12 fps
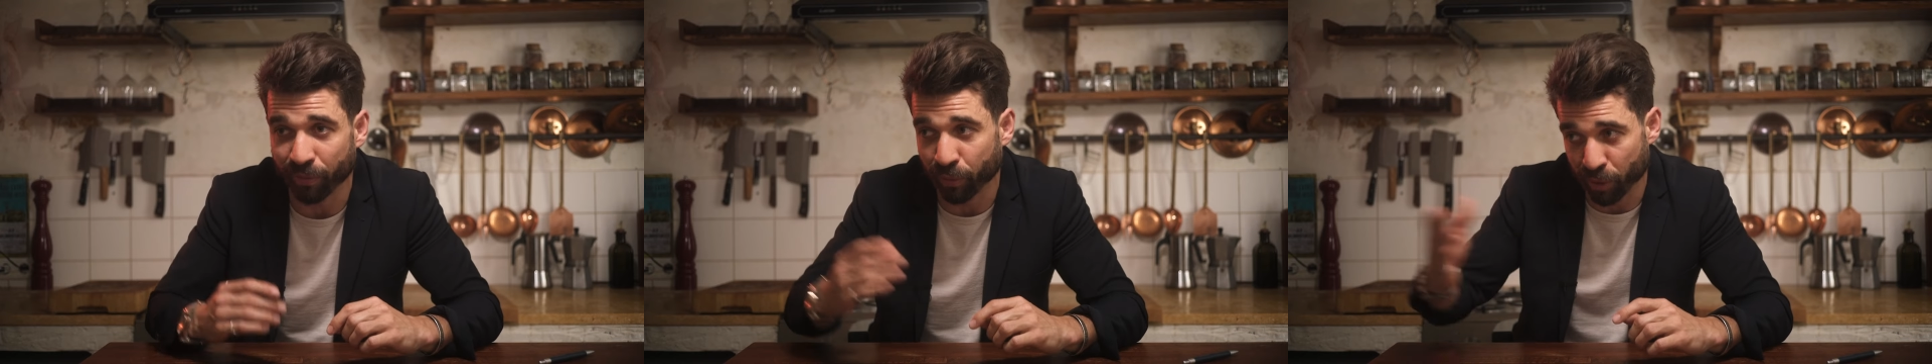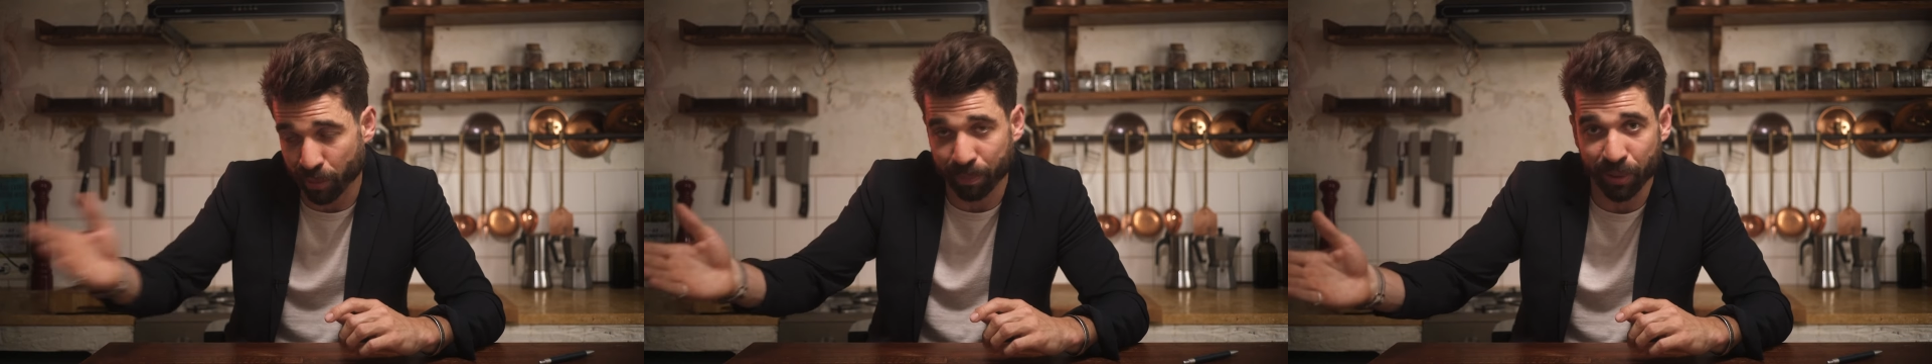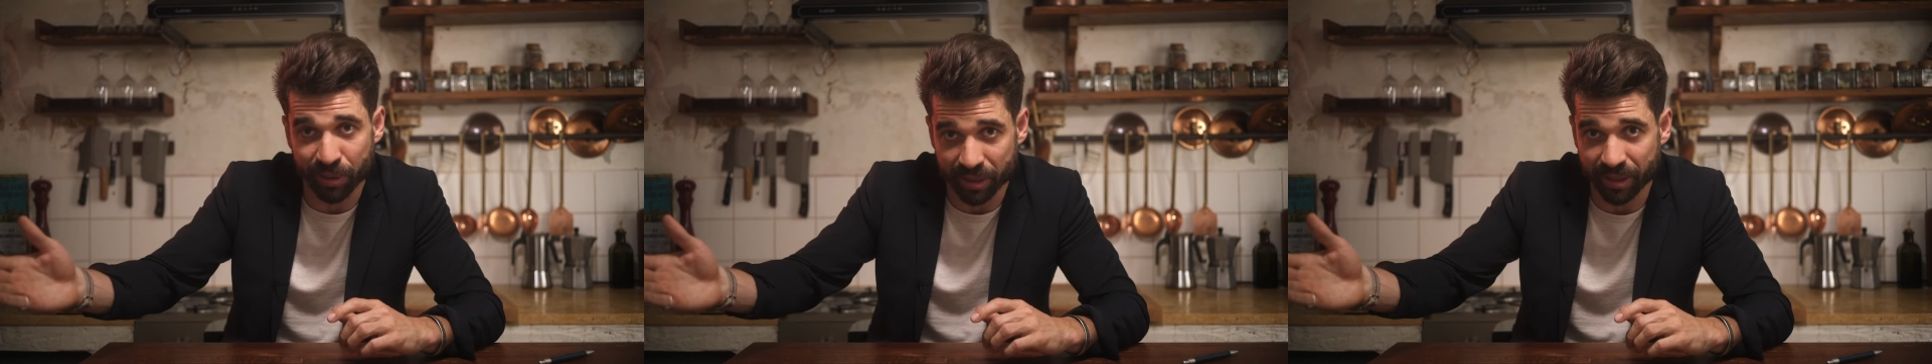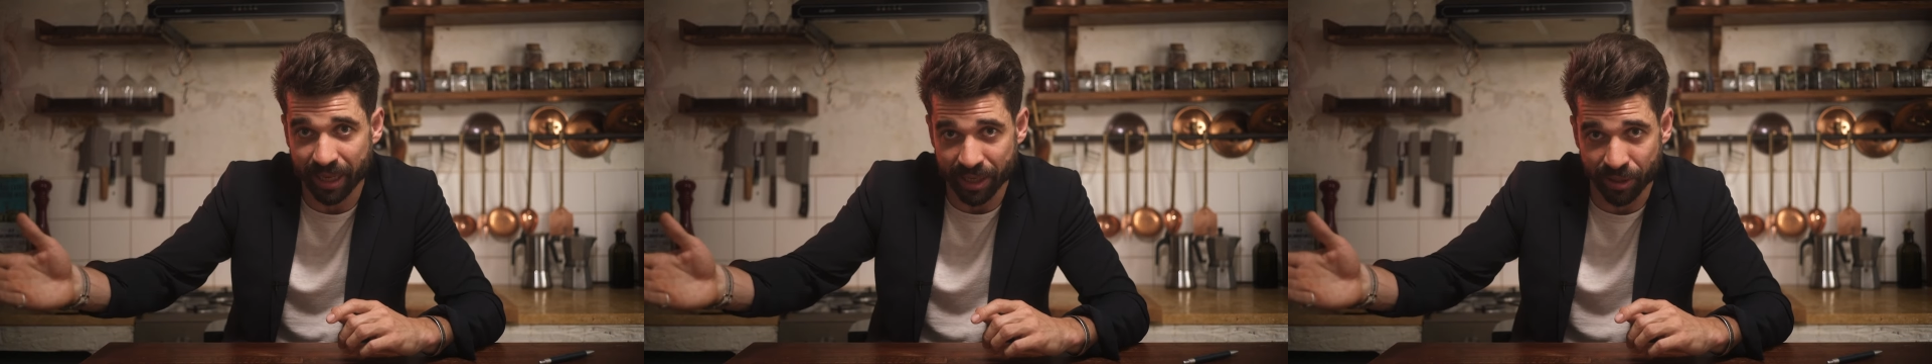for the
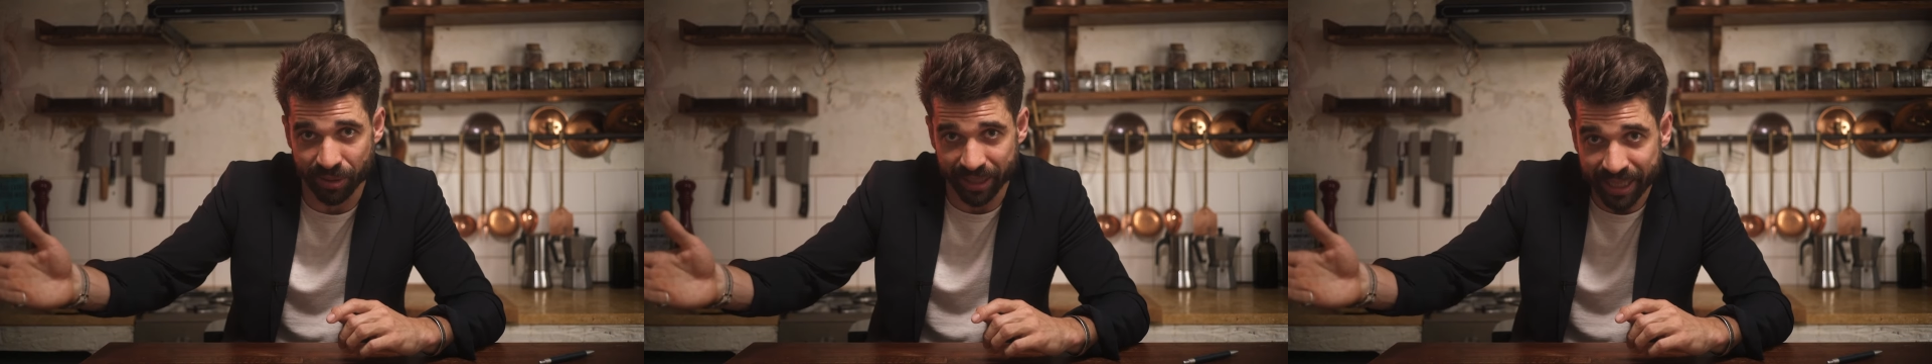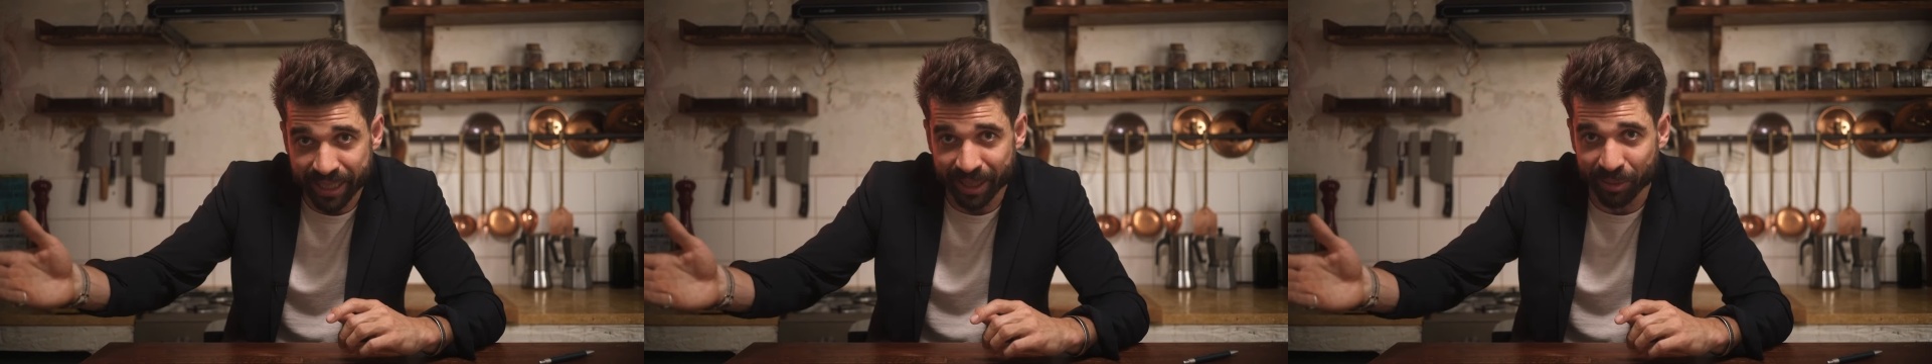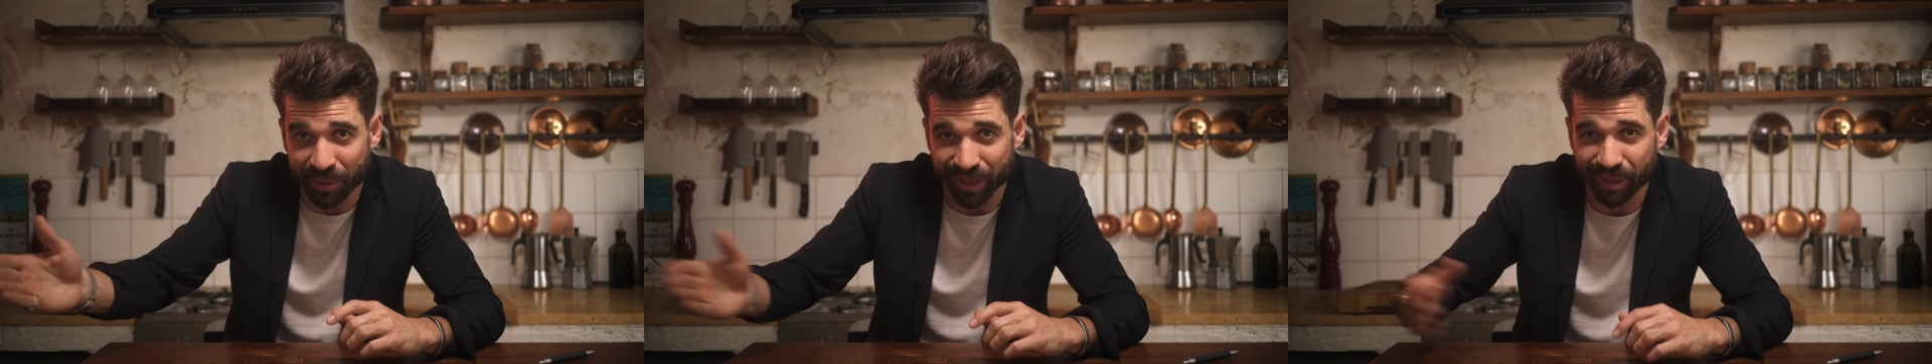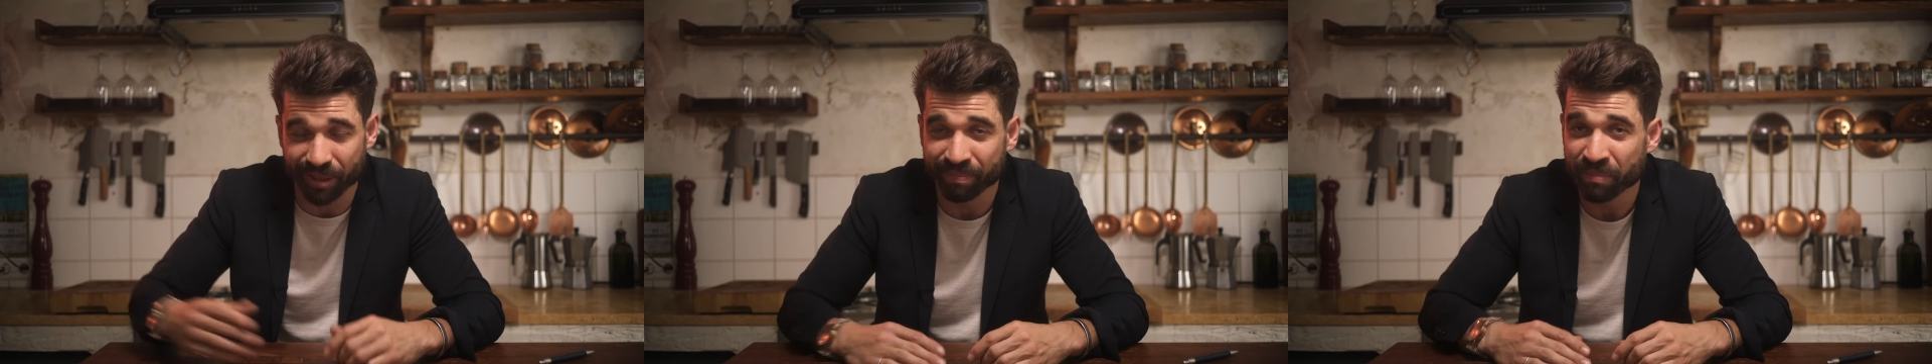person that you're eating
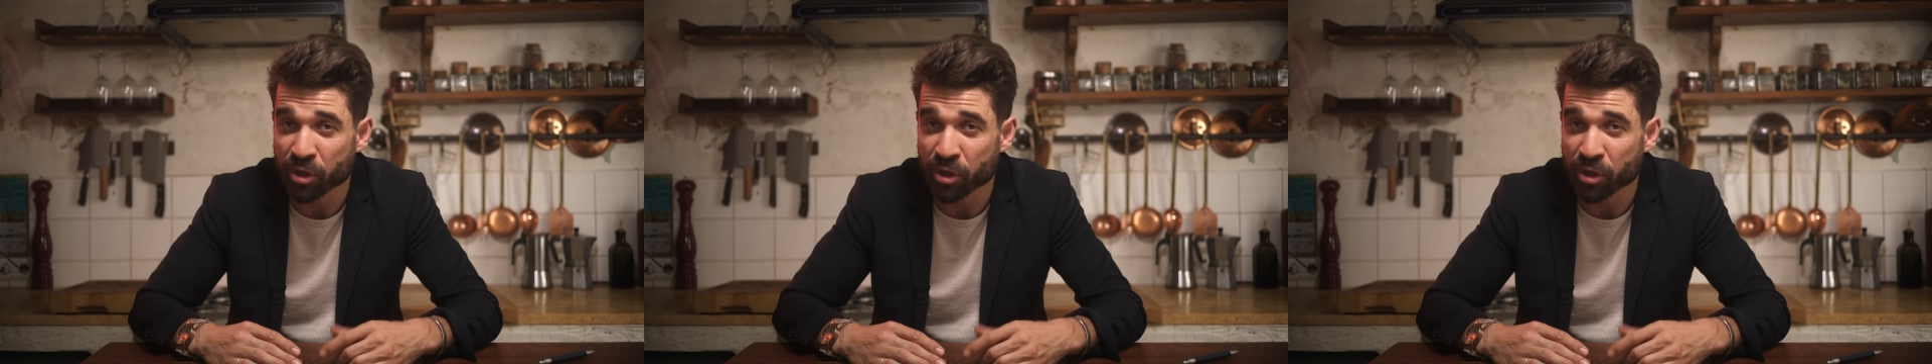with,